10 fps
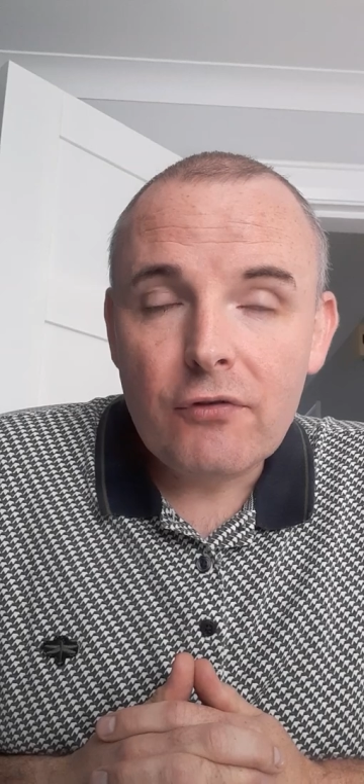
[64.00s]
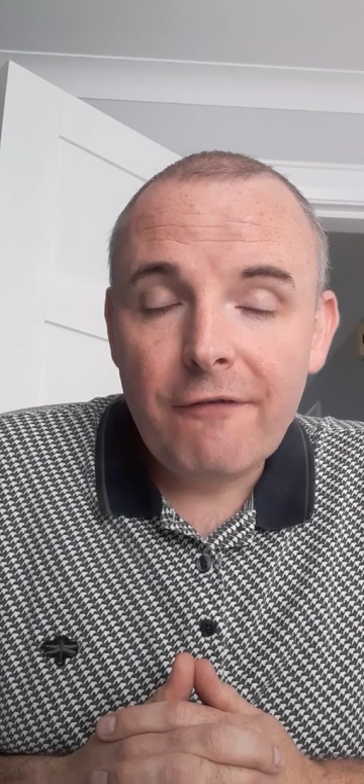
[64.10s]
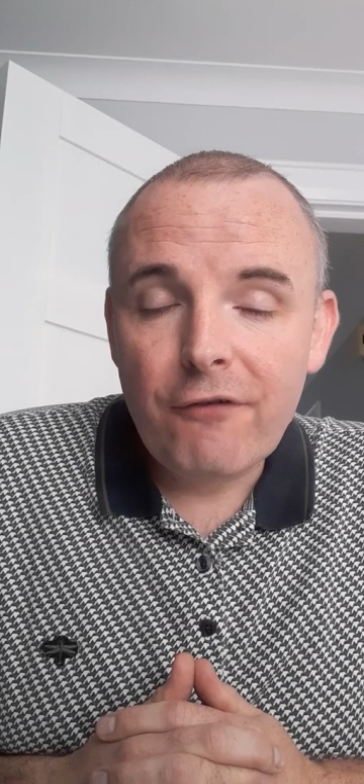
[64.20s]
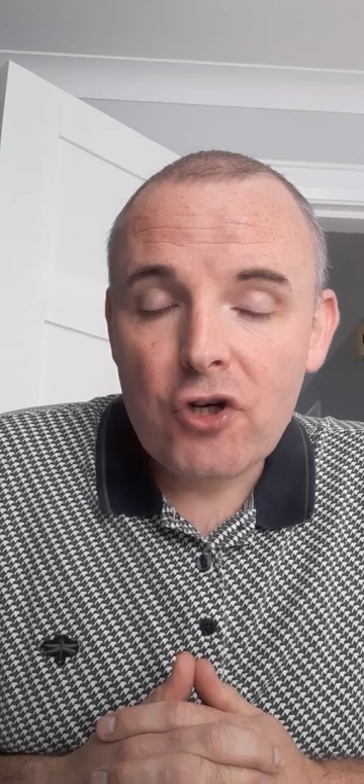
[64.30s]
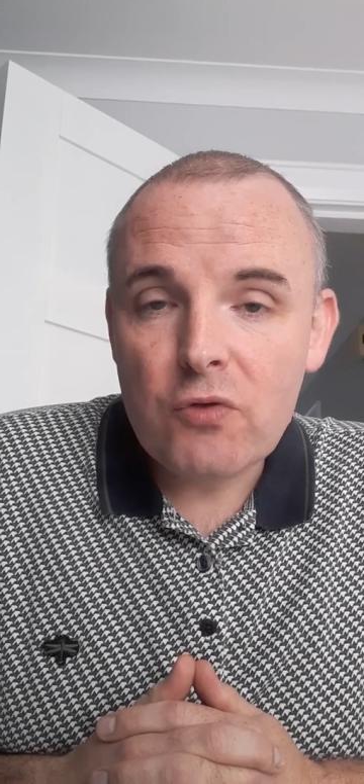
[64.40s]
the
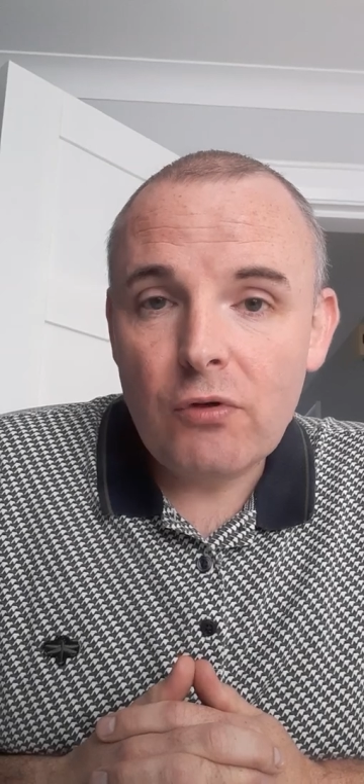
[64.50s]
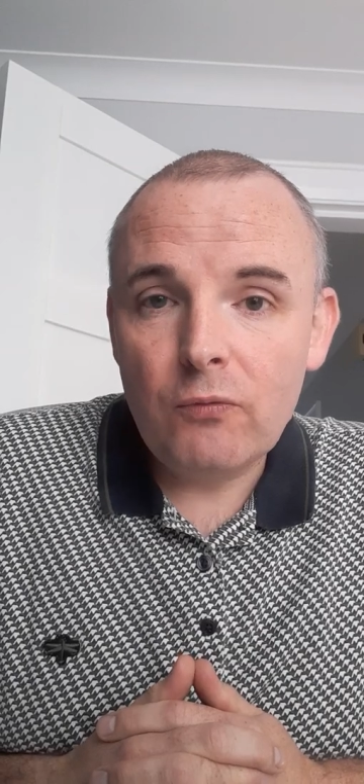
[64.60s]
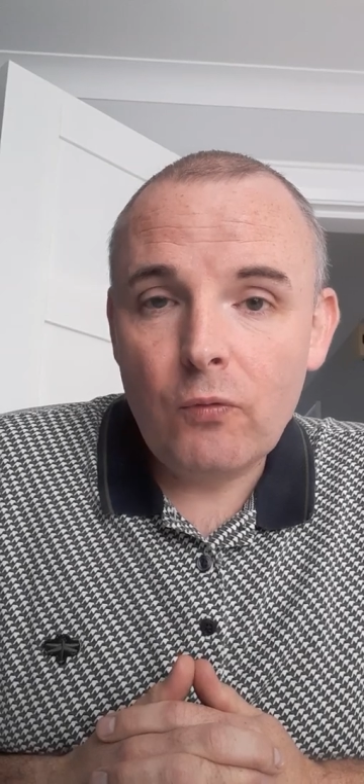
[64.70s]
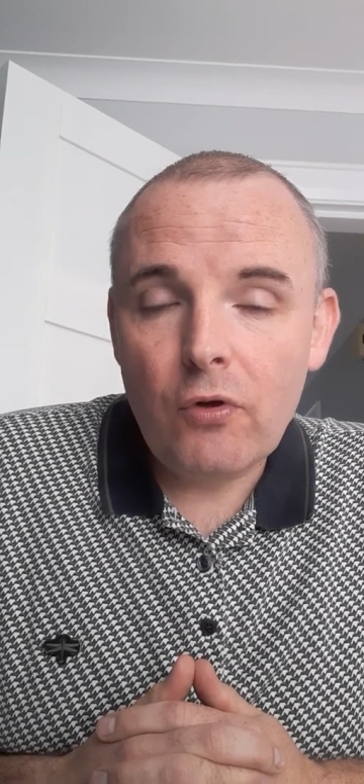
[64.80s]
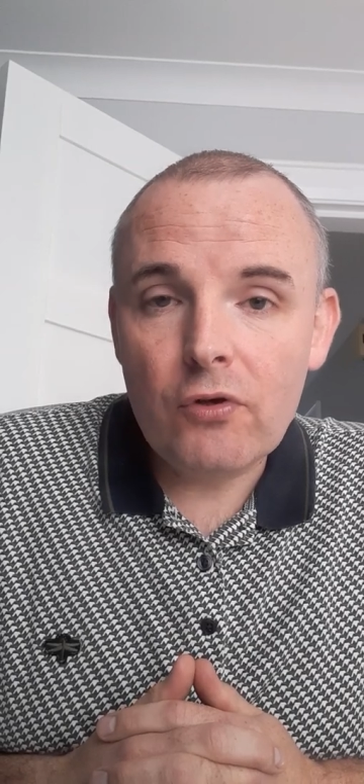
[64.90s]
first
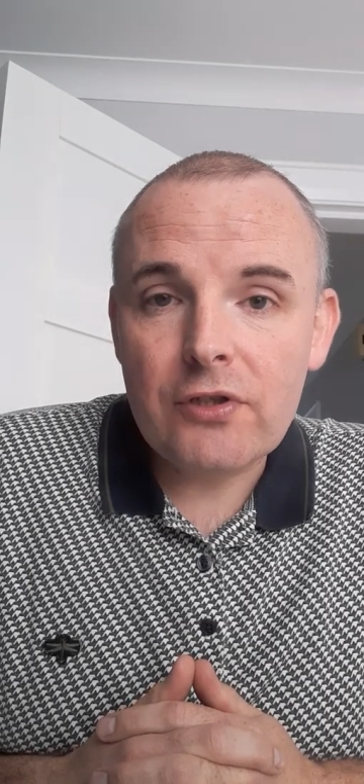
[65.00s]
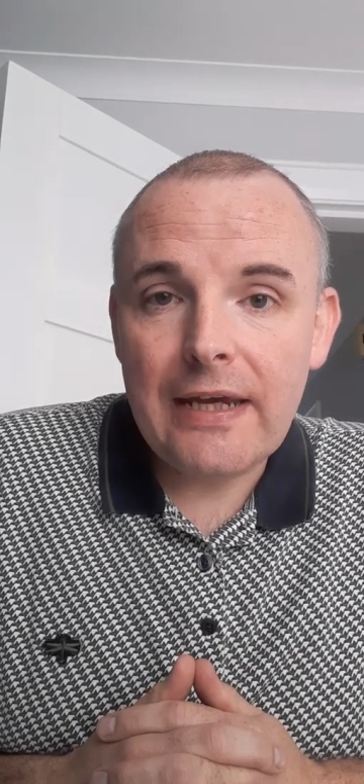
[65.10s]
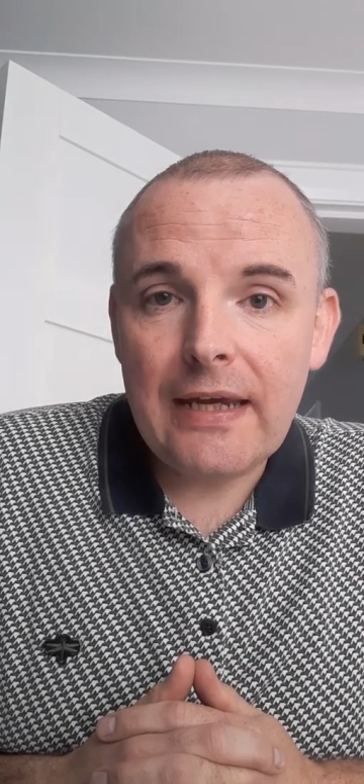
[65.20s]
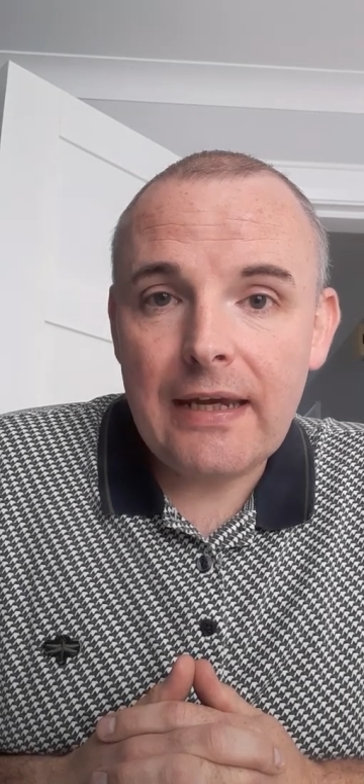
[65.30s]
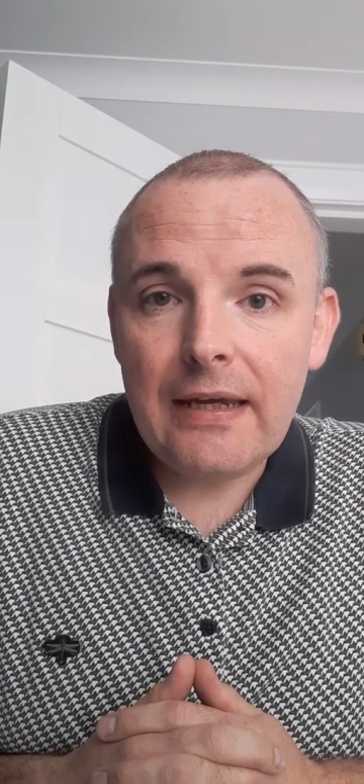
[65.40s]
one was
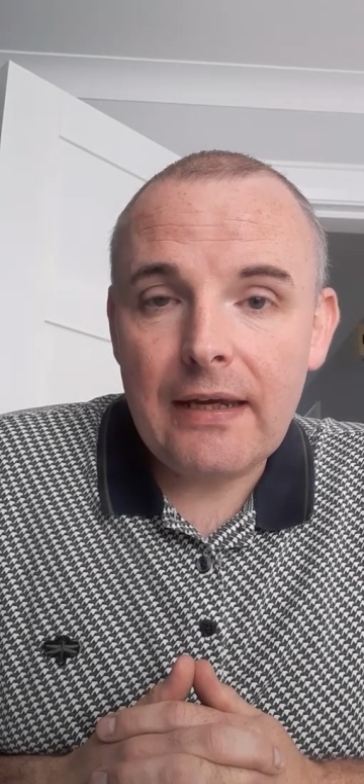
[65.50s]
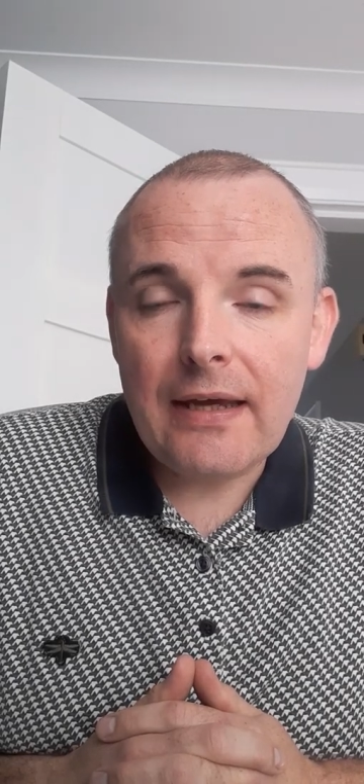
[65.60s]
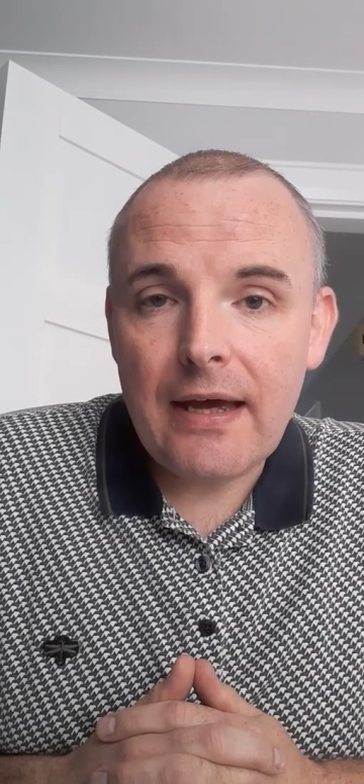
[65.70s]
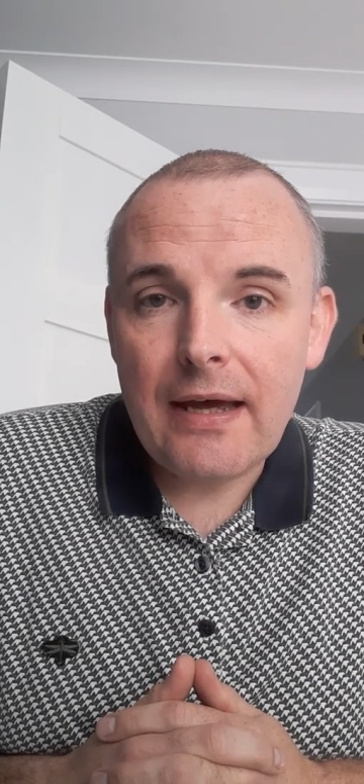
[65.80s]
a